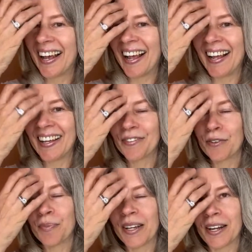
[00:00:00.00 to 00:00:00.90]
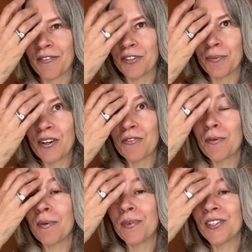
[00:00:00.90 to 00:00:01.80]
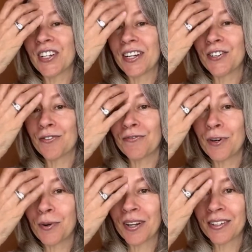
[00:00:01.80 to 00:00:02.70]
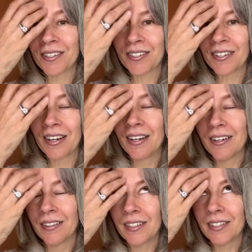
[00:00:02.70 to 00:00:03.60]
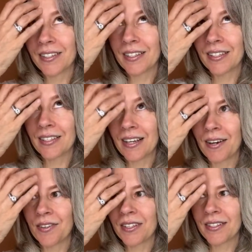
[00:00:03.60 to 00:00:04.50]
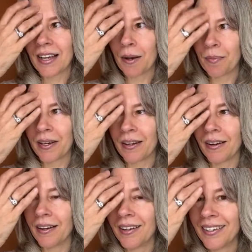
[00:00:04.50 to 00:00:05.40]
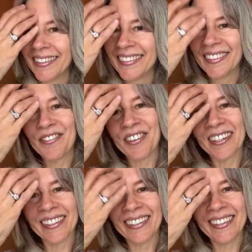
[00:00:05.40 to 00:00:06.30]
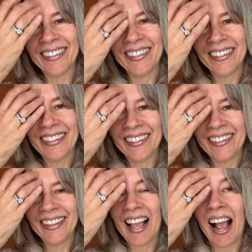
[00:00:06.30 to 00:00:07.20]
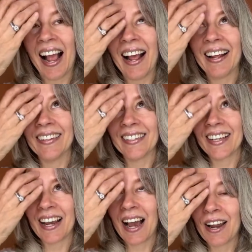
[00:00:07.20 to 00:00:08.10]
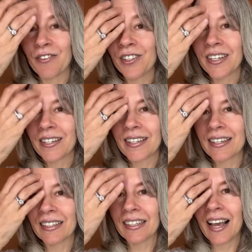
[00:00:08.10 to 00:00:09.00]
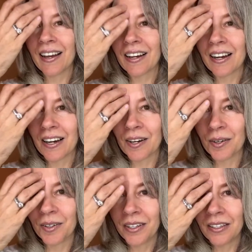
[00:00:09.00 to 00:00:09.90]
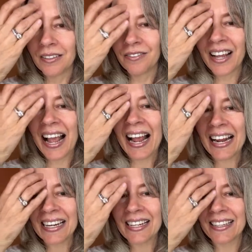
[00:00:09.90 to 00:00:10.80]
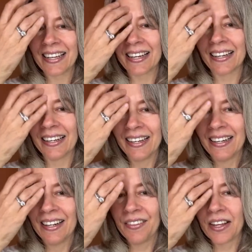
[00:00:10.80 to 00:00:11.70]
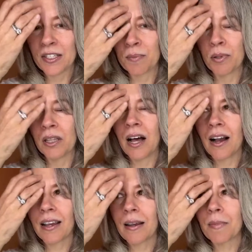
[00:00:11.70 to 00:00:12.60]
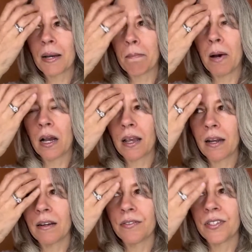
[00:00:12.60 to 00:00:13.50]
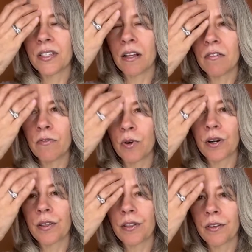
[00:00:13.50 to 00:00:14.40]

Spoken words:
and repeat after me. Remember, change your focus. Listen to the sound of the tapping. Feel it. And say, I release and let go of anything that's blocking my bucket of self-worth